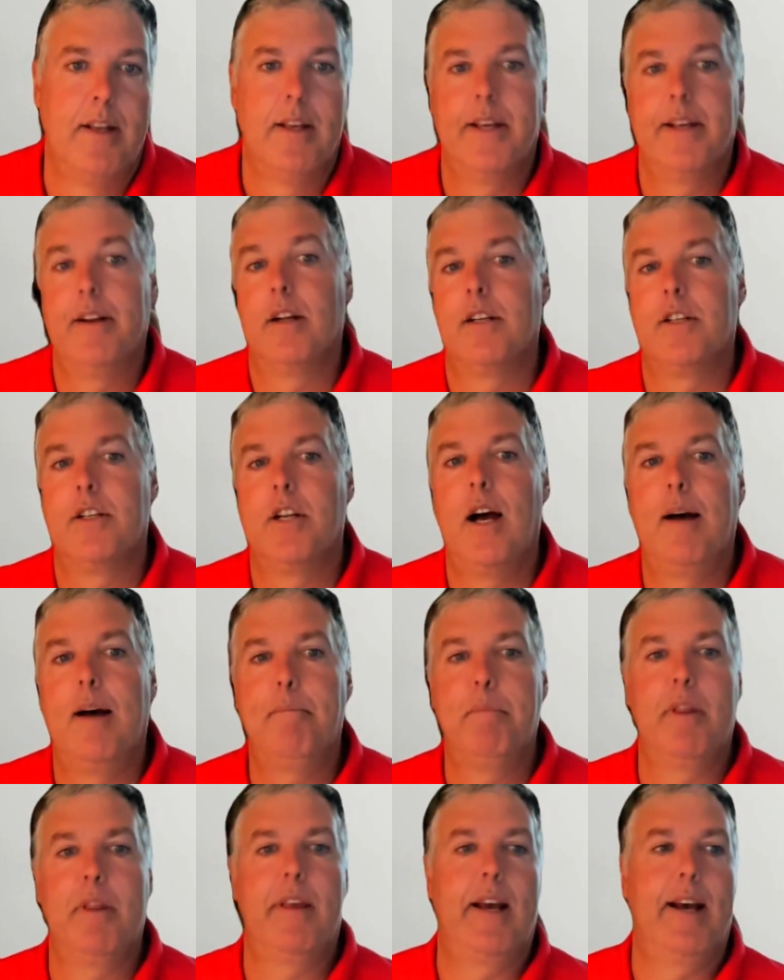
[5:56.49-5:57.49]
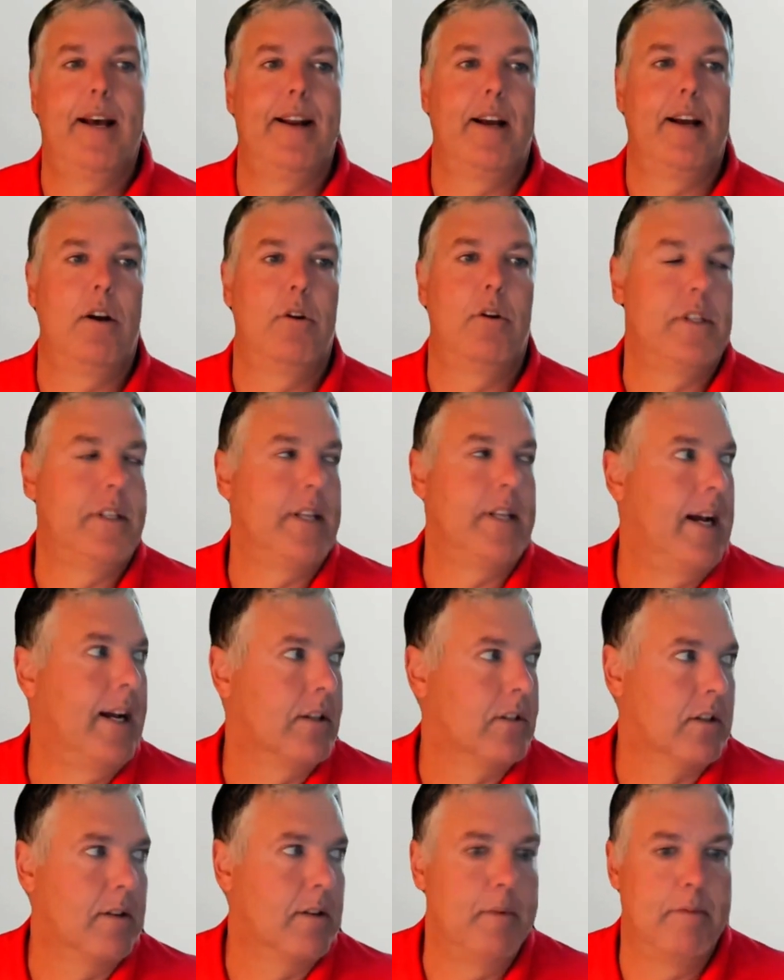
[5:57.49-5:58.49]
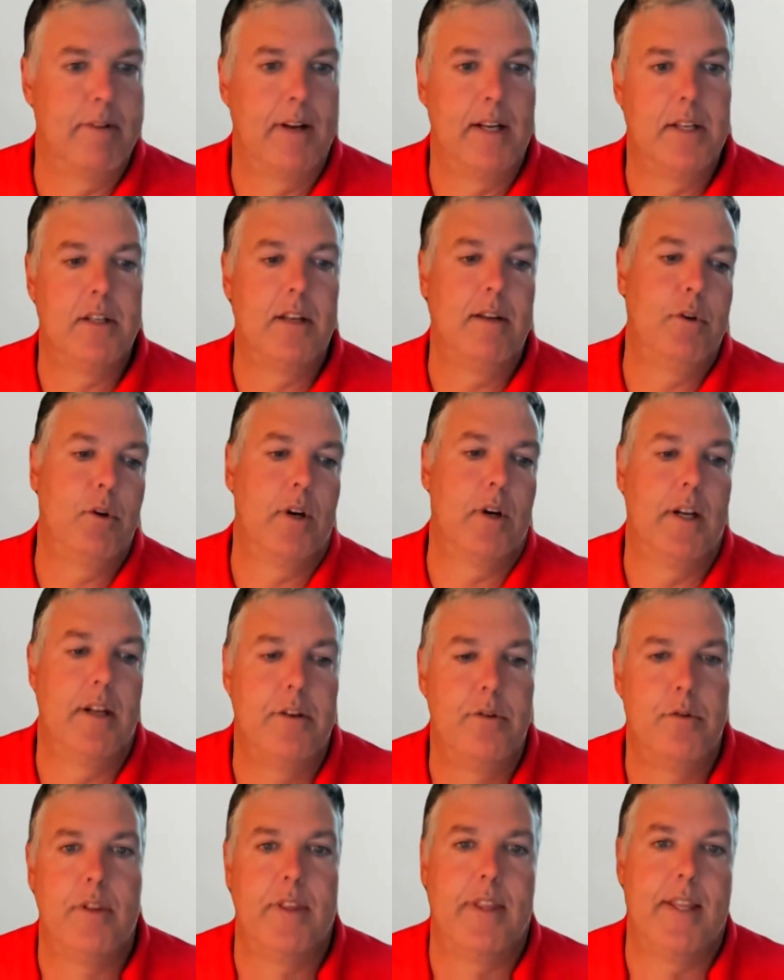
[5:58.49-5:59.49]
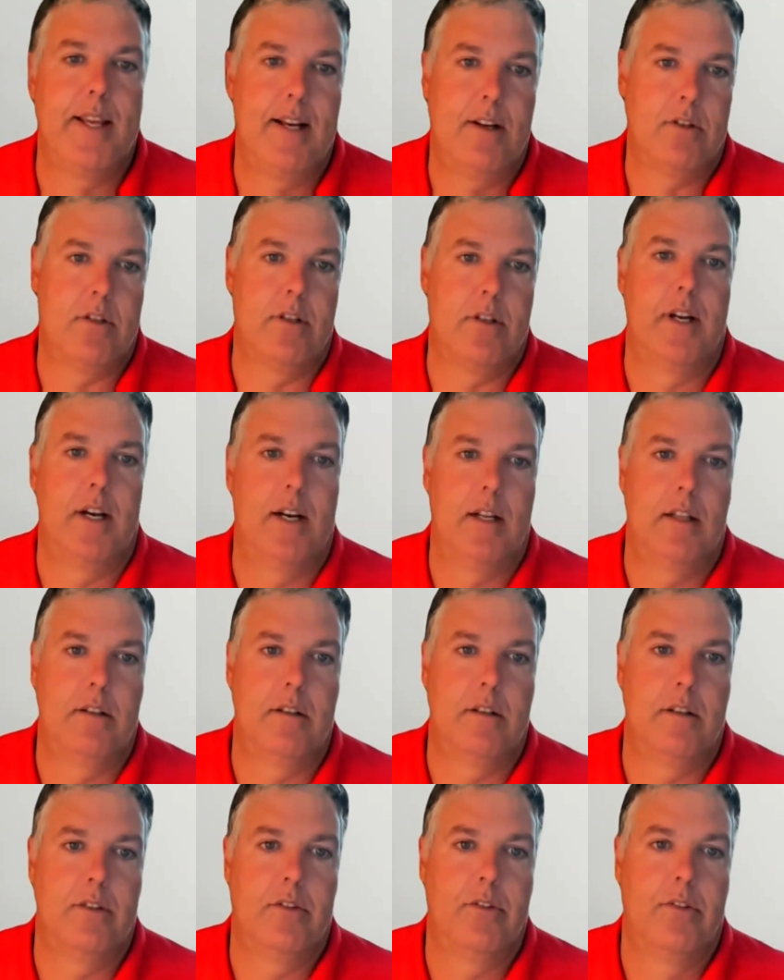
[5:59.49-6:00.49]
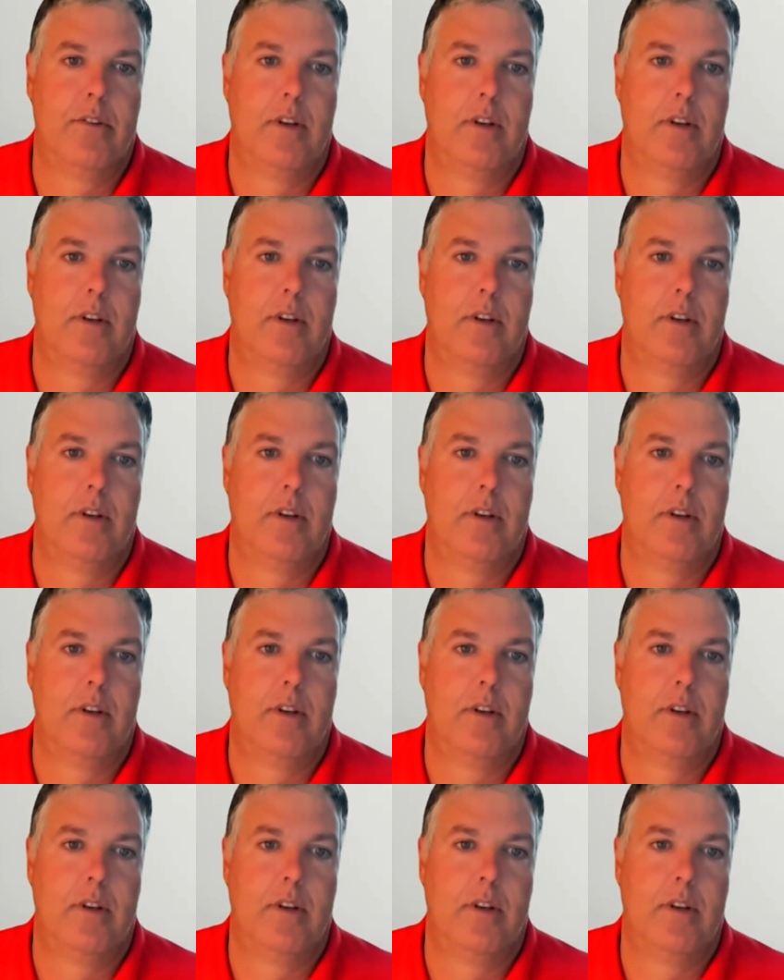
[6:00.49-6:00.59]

And on top of that, I always ask them, if I save you $100,000,